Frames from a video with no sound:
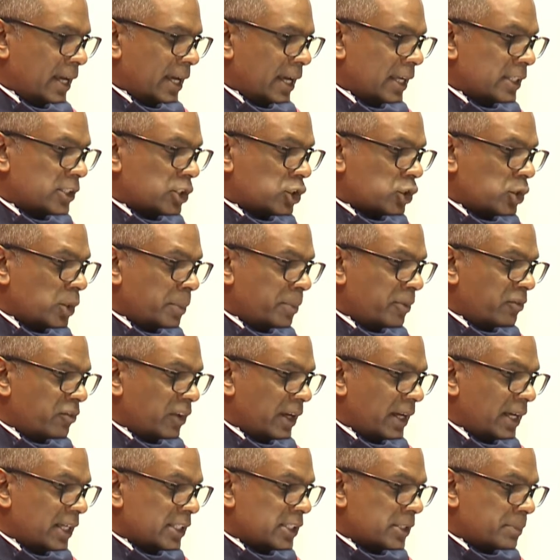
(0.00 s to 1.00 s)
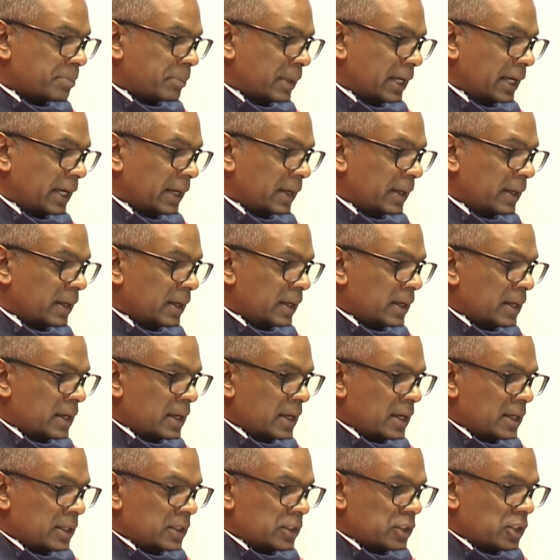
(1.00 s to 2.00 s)
and supervised by
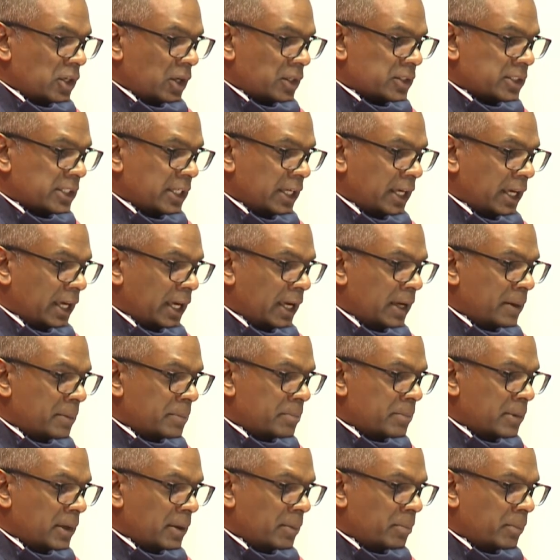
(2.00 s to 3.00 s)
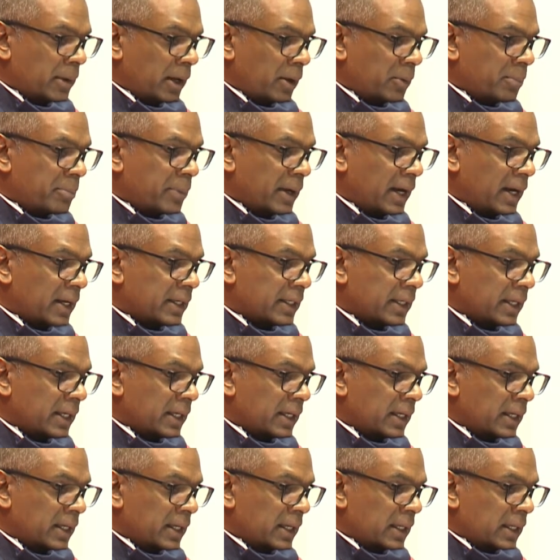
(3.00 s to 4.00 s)
Dr. M.
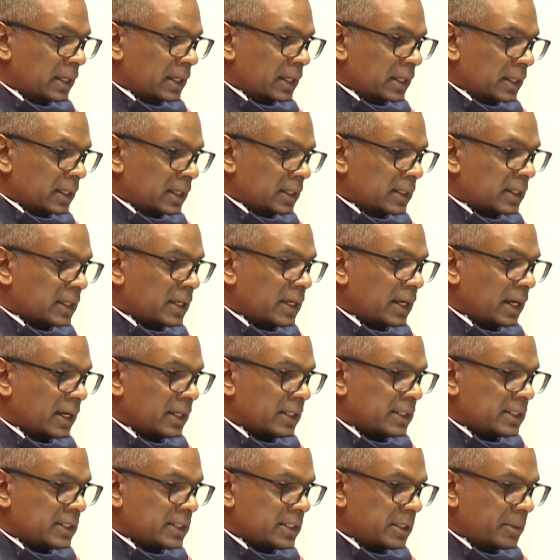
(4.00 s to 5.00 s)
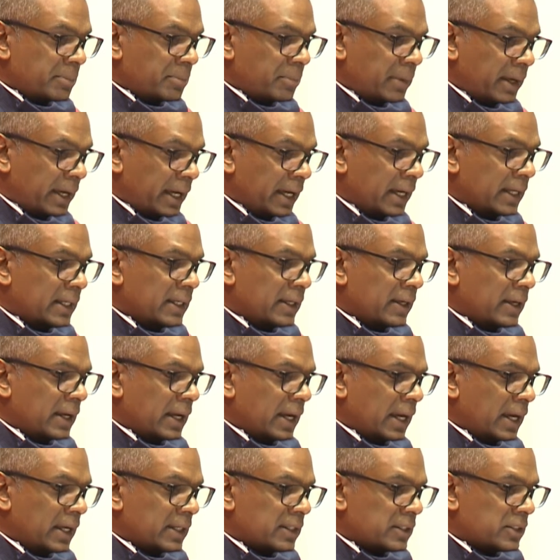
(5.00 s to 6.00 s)
Maubane Nkadimeng
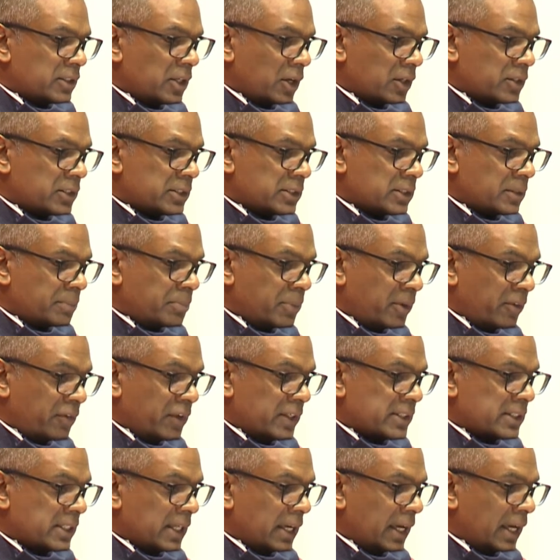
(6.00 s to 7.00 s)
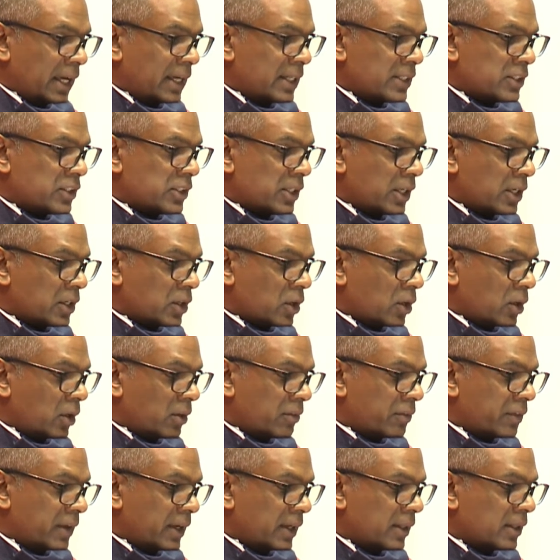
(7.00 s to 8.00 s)
and Professor N.J.
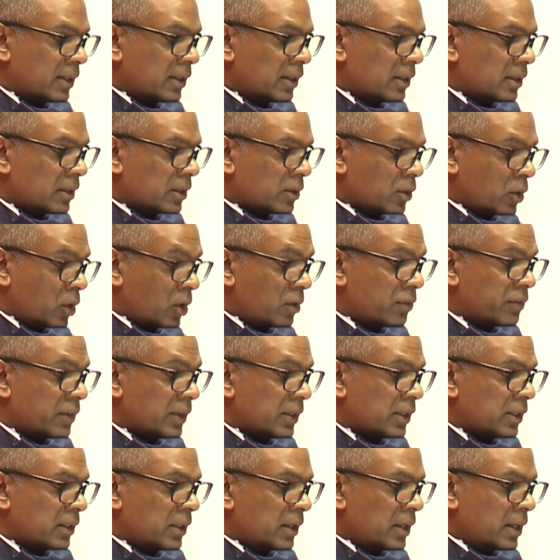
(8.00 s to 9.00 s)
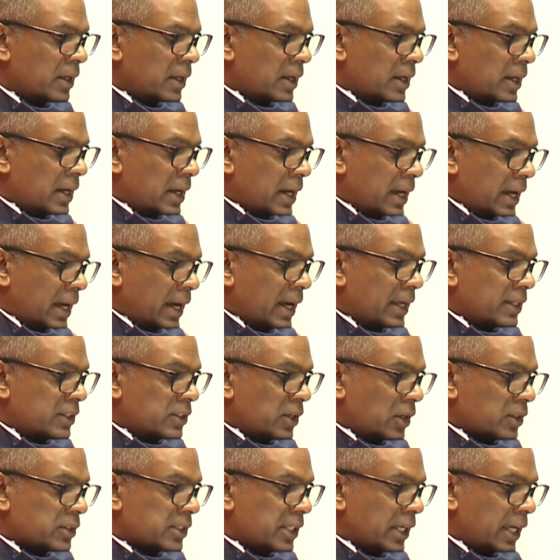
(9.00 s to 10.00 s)
Kovel and
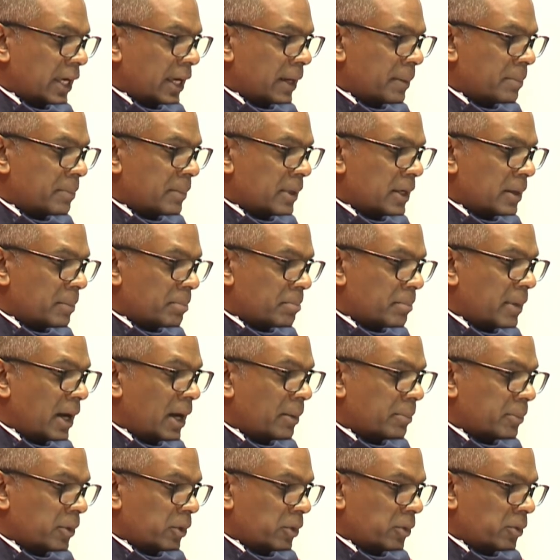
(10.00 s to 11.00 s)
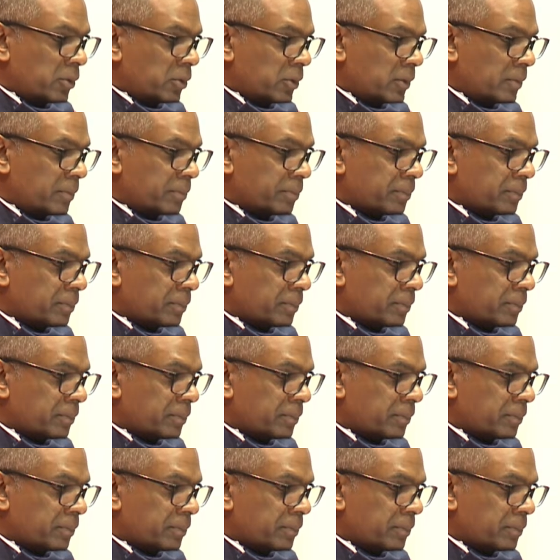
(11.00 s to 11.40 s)
Dr. M. Mamo.